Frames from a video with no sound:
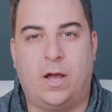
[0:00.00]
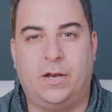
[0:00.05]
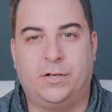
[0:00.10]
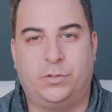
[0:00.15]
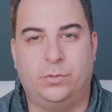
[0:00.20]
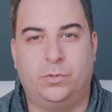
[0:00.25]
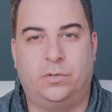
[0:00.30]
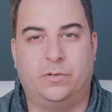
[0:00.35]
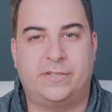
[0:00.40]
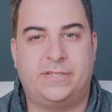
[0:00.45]

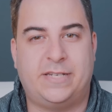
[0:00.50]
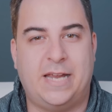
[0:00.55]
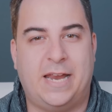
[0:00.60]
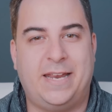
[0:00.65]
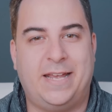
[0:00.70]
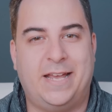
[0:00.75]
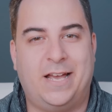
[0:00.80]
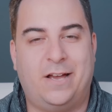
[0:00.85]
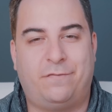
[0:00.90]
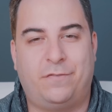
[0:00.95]
on Google
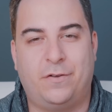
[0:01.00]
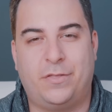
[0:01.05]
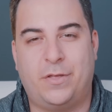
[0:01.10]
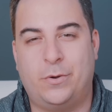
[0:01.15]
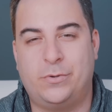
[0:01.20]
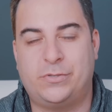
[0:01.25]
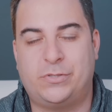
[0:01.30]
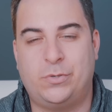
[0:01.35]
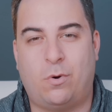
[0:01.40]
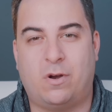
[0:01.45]
Stadia for
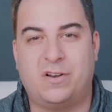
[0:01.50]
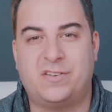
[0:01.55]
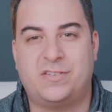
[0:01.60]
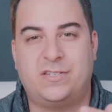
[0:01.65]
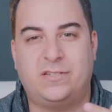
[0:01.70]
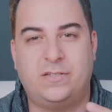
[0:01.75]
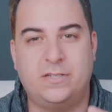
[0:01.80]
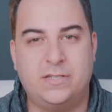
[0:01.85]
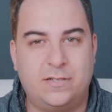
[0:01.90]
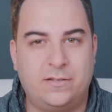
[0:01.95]
those who are
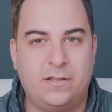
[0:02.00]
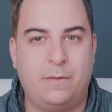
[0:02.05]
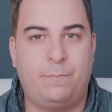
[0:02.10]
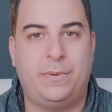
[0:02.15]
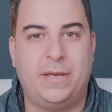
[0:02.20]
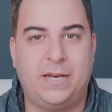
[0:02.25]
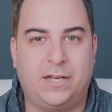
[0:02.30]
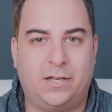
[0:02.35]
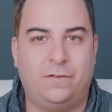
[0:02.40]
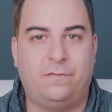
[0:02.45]
still a
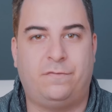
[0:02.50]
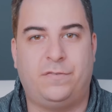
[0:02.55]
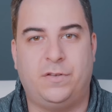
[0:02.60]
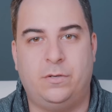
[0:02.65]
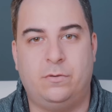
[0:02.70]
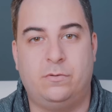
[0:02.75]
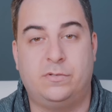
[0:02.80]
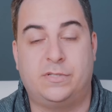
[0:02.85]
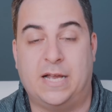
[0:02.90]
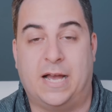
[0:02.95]
bit
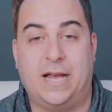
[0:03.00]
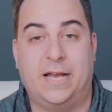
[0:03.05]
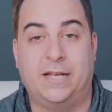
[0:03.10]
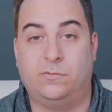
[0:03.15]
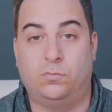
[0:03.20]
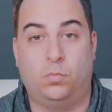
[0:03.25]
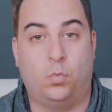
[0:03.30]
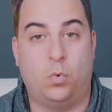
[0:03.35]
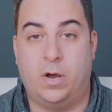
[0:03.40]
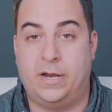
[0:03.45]
confused
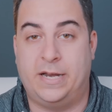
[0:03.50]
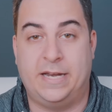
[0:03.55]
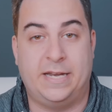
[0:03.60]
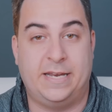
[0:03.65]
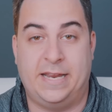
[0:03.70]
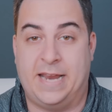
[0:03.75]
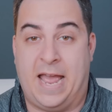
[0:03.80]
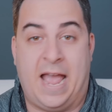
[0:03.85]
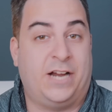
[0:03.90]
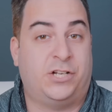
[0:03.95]
on what
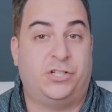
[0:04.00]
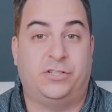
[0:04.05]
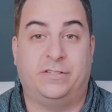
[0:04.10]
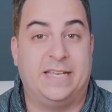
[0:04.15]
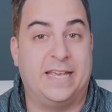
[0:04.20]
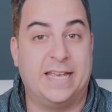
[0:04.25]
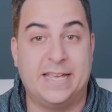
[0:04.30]
it actually